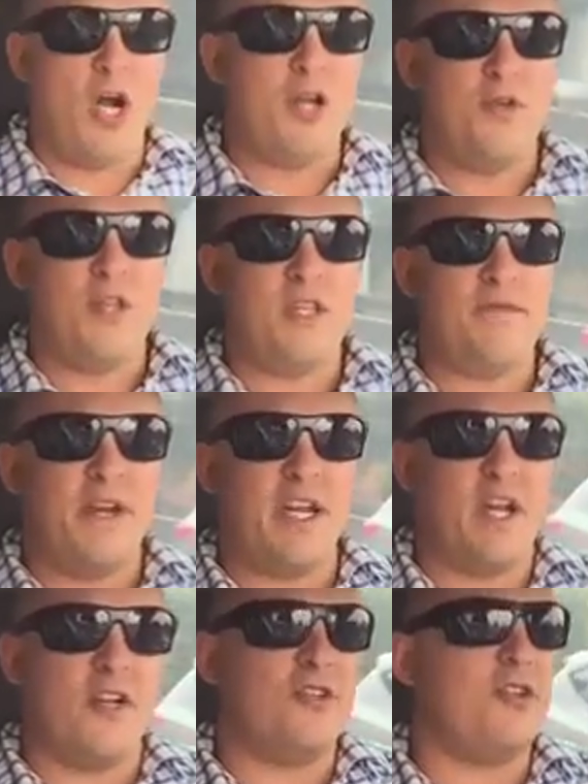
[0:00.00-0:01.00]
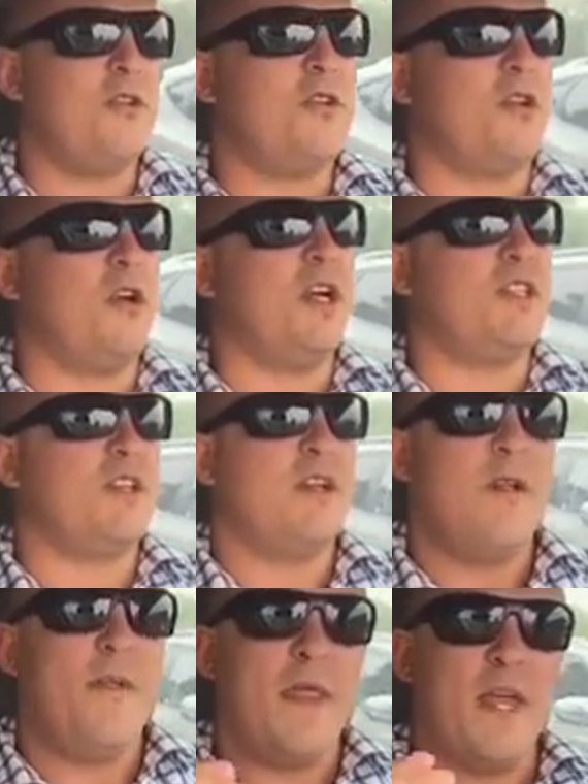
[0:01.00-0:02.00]
I do these videos too, guys,
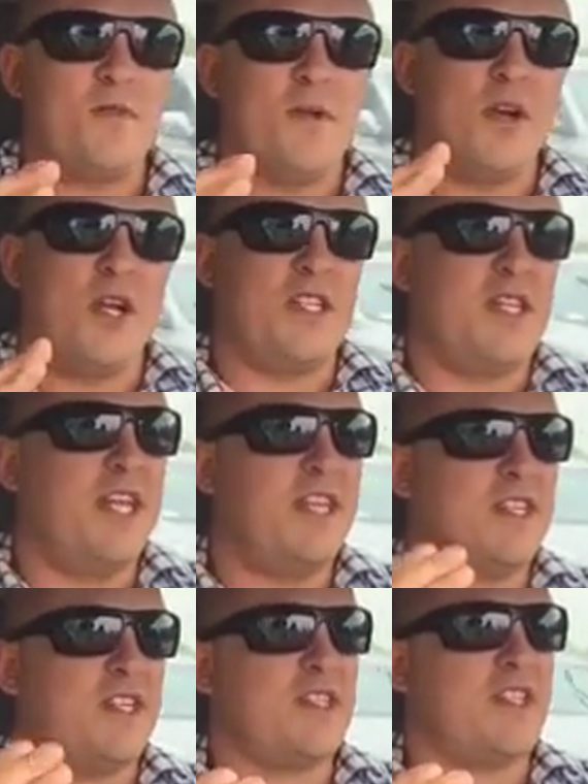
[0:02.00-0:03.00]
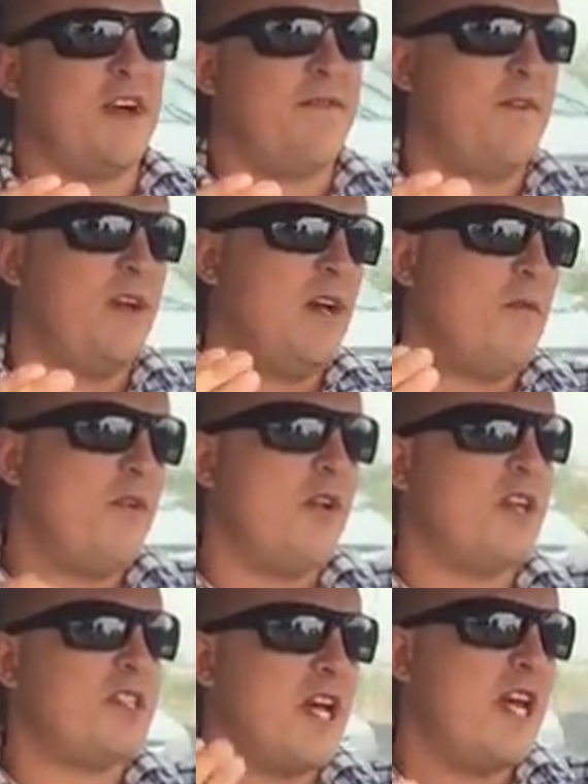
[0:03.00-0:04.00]
is when I teach this stuff, when
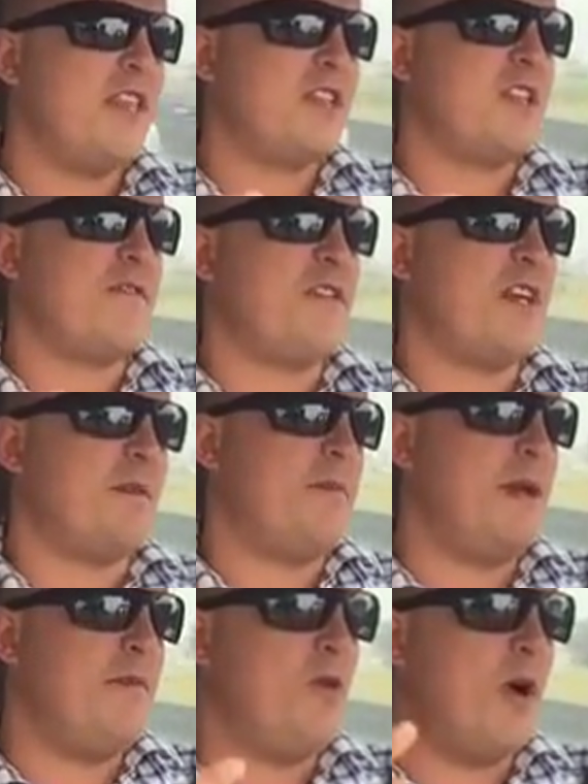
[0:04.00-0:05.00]
I say this stuff to other people,